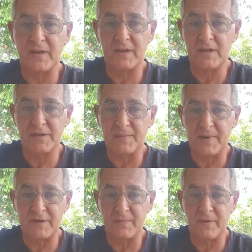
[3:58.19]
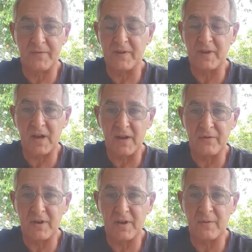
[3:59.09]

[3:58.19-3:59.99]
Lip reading: I'm not eating as much, I'm not feeling hungry,